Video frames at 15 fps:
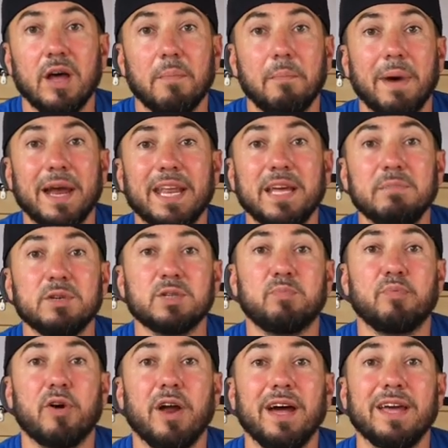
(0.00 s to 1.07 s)
My name is
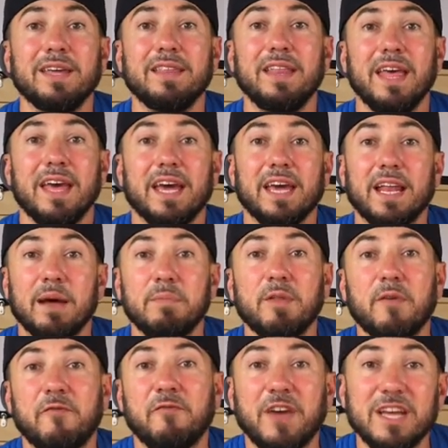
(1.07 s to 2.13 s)
Brian, and I'm the
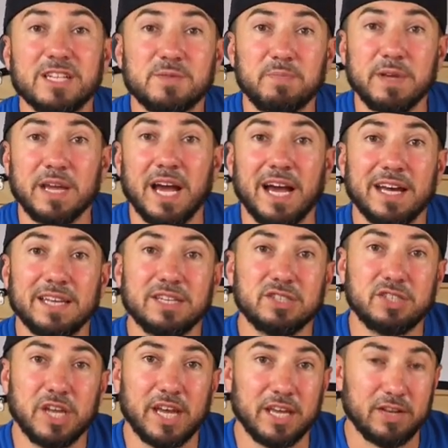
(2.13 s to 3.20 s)
face behind the
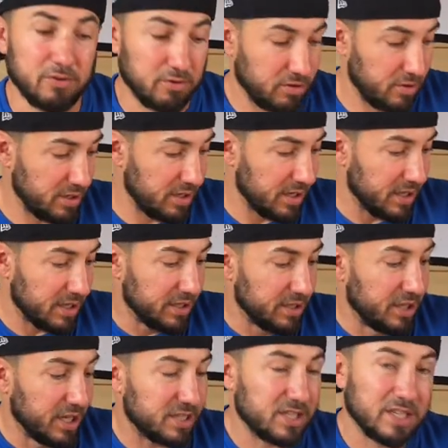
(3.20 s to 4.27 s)
channel.
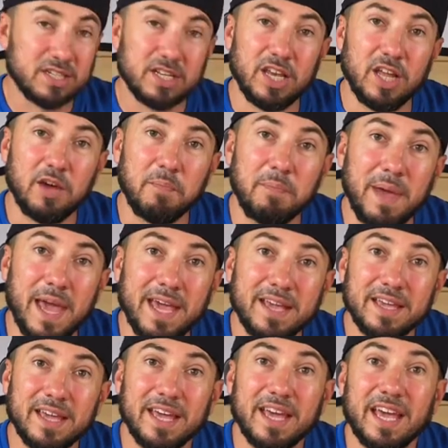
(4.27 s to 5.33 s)
This is Lil Mac,
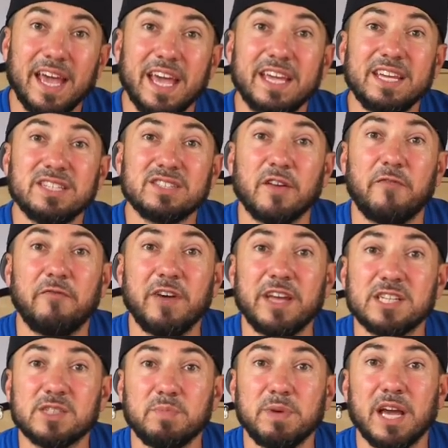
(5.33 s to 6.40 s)
and he's the
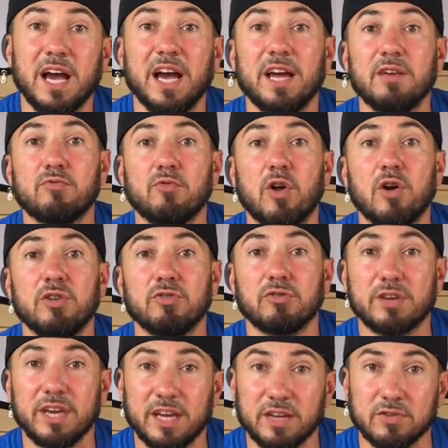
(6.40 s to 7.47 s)
face behind Royal
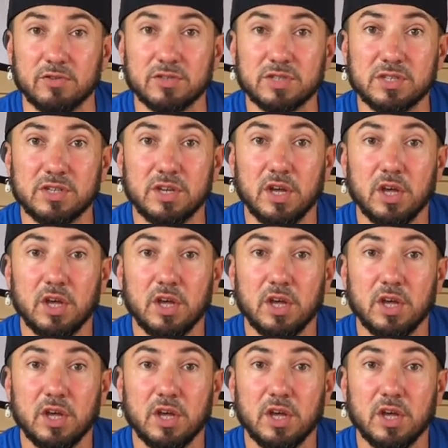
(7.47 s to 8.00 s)
Kennels.